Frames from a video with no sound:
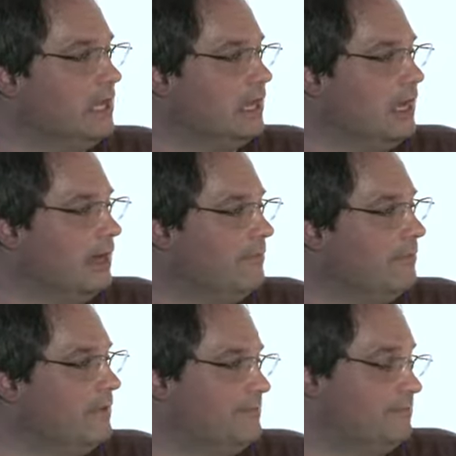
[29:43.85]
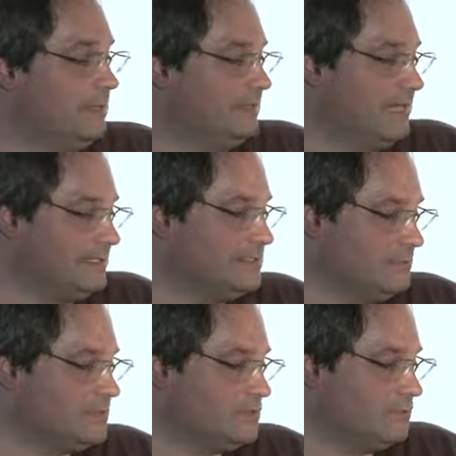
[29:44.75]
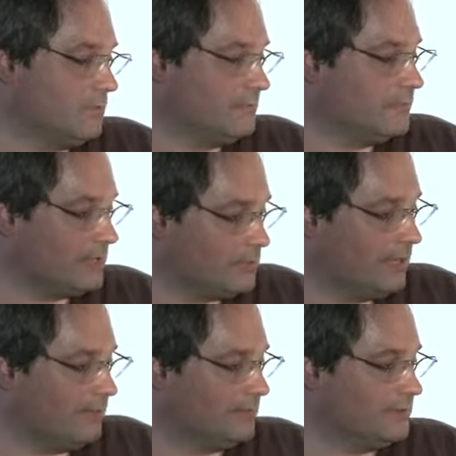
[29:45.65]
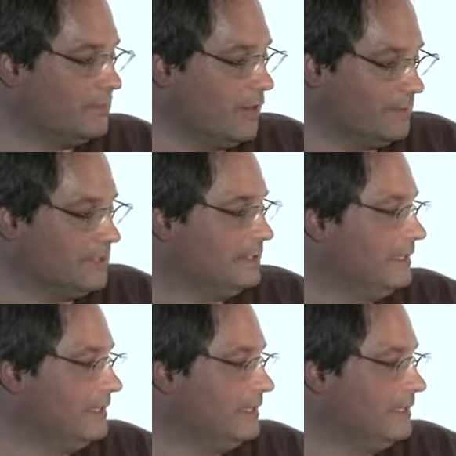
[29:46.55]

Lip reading: But that seems to work pretty well at the moment.